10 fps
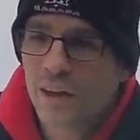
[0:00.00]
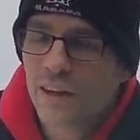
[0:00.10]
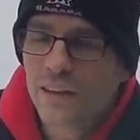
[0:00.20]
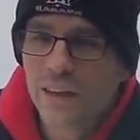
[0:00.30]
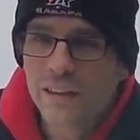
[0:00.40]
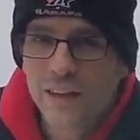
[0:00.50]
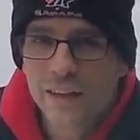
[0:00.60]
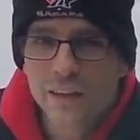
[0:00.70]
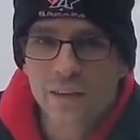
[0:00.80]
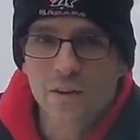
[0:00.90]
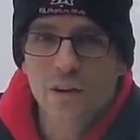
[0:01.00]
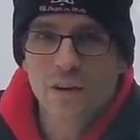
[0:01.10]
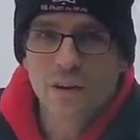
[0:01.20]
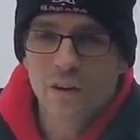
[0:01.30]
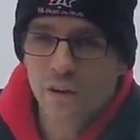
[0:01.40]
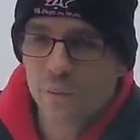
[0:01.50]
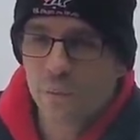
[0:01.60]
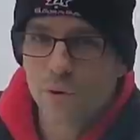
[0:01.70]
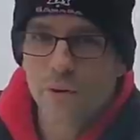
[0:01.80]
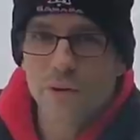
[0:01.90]
get that area
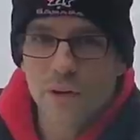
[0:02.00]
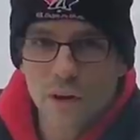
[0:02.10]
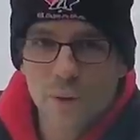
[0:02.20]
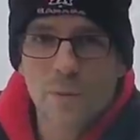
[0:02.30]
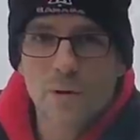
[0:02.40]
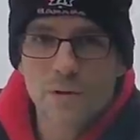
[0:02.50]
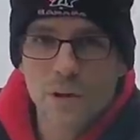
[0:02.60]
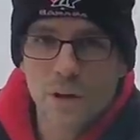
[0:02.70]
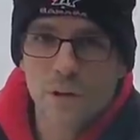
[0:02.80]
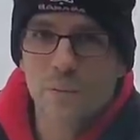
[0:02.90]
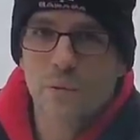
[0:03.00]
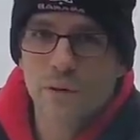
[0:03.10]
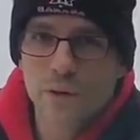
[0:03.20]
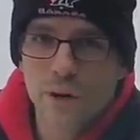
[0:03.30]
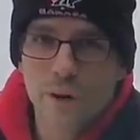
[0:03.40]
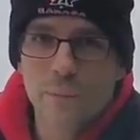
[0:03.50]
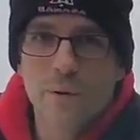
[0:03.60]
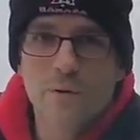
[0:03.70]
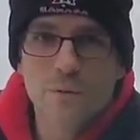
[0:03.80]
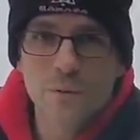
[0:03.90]
cardboard, compost, cardboard,
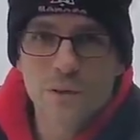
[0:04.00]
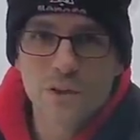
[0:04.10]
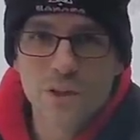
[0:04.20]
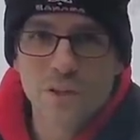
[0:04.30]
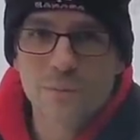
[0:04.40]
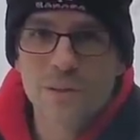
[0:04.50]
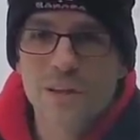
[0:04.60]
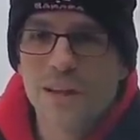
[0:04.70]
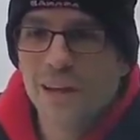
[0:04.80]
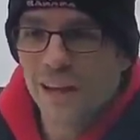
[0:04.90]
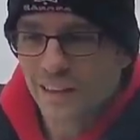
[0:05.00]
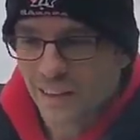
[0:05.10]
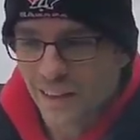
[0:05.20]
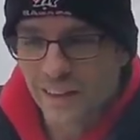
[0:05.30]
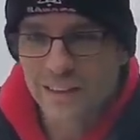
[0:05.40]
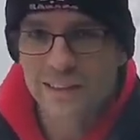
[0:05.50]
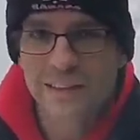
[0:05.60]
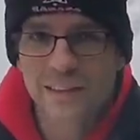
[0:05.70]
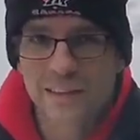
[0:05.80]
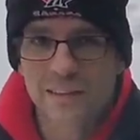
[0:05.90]
compost, wood chips, and get it sitting.